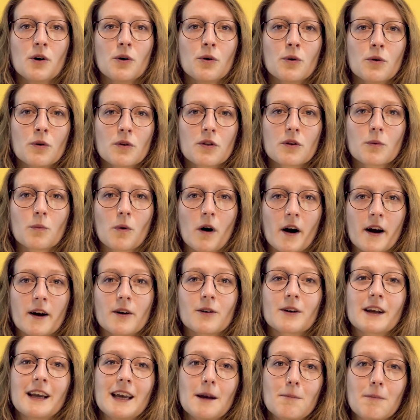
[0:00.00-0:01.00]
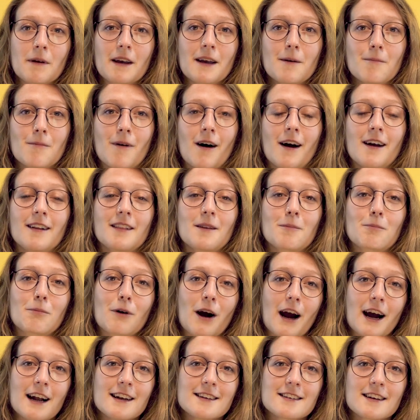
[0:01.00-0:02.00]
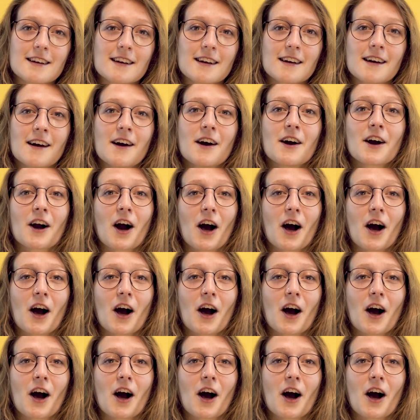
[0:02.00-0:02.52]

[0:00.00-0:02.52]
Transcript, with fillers: all the while keeping in mind the branding,